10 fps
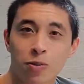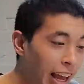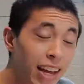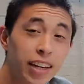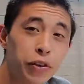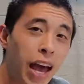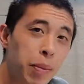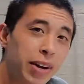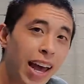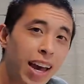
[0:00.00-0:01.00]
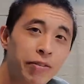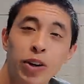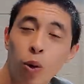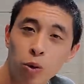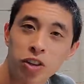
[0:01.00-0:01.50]
And if you happen to have an
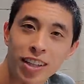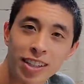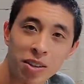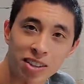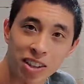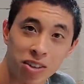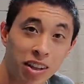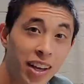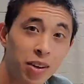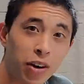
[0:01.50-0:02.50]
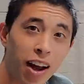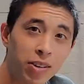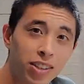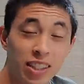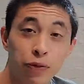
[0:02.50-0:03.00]
older Intel sticker laying
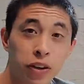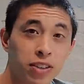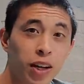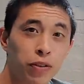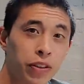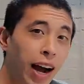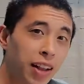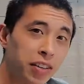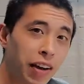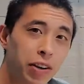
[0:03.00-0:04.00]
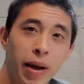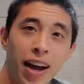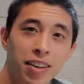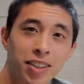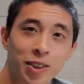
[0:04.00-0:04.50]
around, see for yourself if the holographic
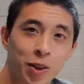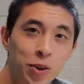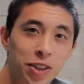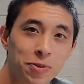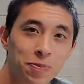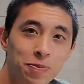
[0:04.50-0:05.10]
pattern is included.